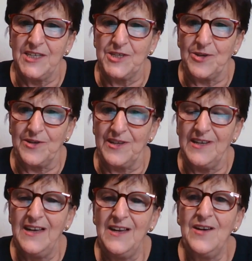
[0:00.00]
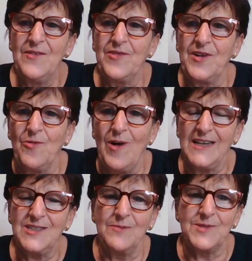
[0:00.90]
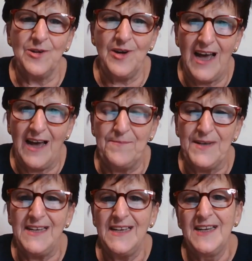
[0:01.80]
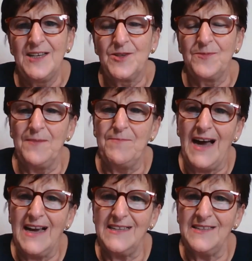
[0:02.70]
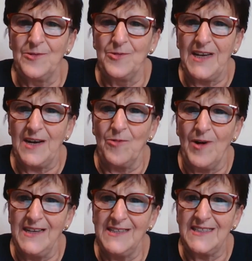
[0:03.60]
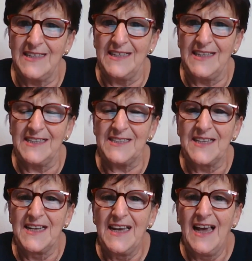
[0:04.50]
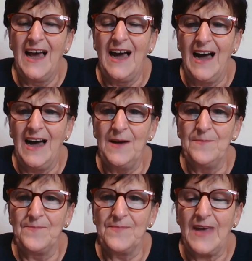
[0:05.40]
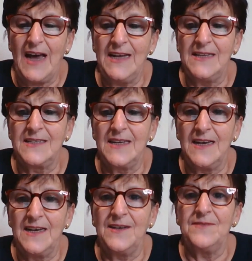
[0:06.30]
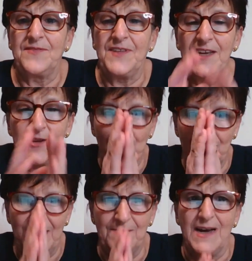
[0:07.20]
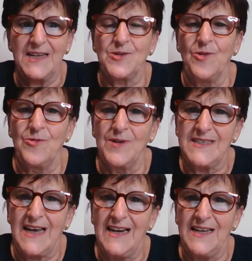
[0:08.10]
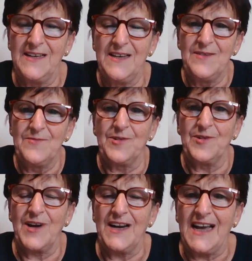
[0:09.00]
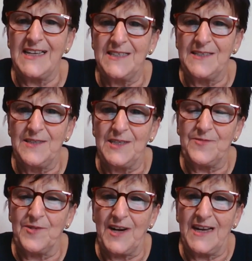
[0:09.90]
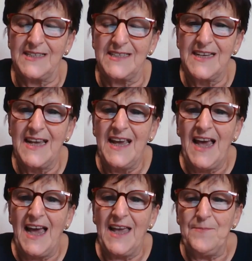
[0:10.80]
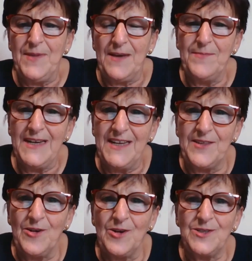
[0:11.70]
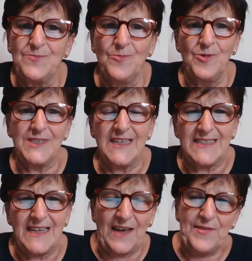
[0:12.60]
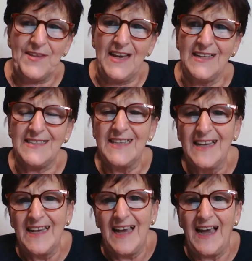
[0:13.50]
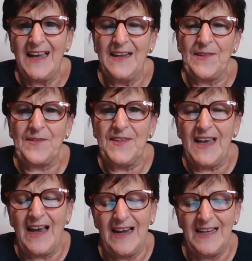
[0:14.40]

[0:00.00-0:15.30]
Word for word: seen each other for a while, so I'm so happy to be back in the We Are One series. Thank you very much always, Ale, for organizing this for us. Bienvenidos, muchas gracias. Le decía